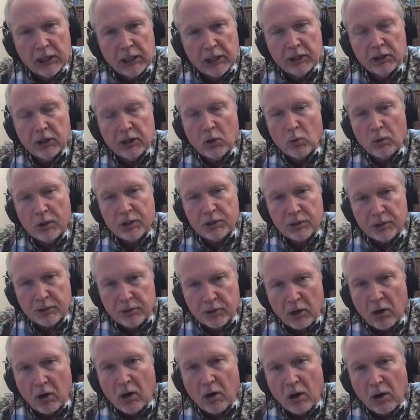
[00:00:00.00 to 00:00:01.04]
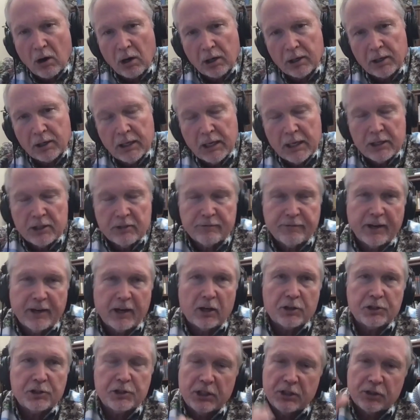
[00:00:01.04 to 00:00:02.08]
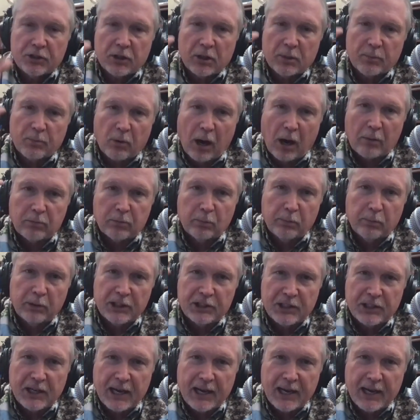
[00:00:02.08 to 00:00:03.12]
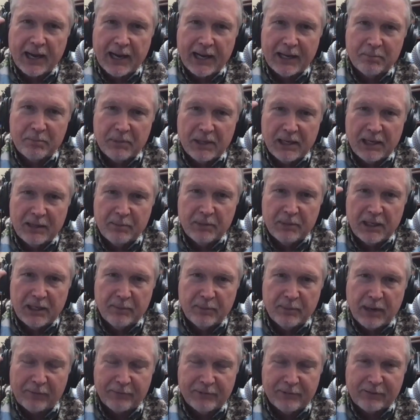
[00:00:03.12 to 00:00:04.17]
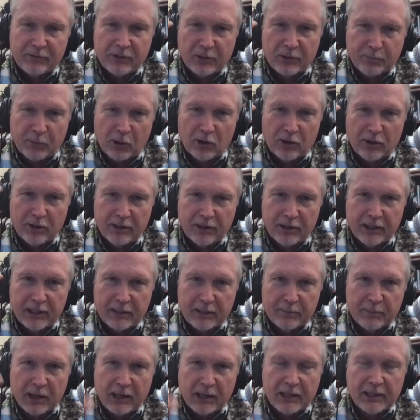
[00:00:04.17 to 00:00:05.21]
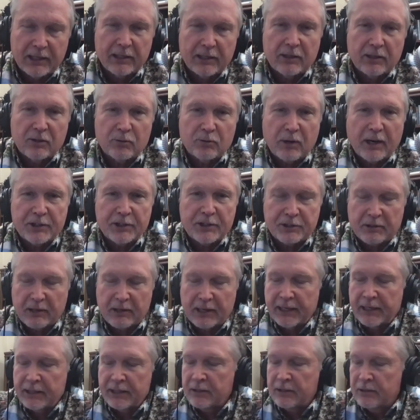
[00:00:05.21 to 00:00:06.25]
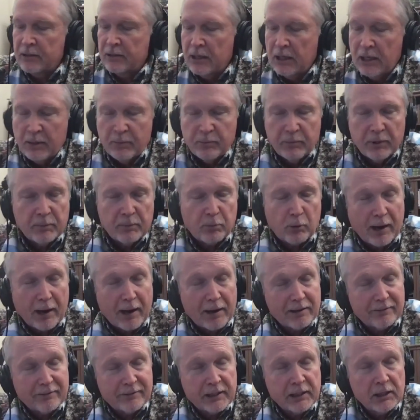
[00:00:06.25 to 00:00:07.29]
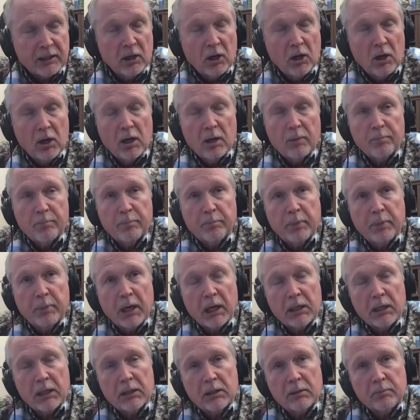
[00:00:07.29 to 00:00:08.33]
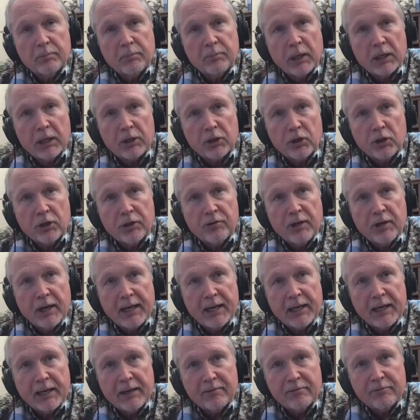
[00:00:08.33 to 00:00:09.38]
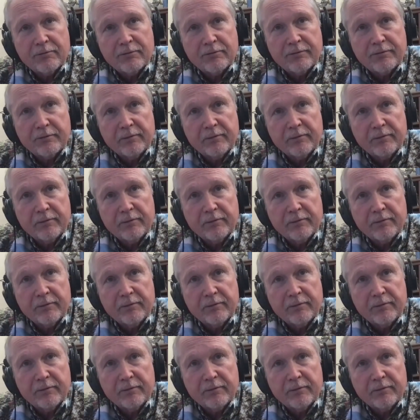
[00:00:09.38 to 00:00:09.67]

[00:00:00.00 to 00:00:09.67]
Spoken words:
what's in the heart. The Pharisees could probably say, hey, me, I've never murdered anybody, raise their hand and been proud of it. But could they have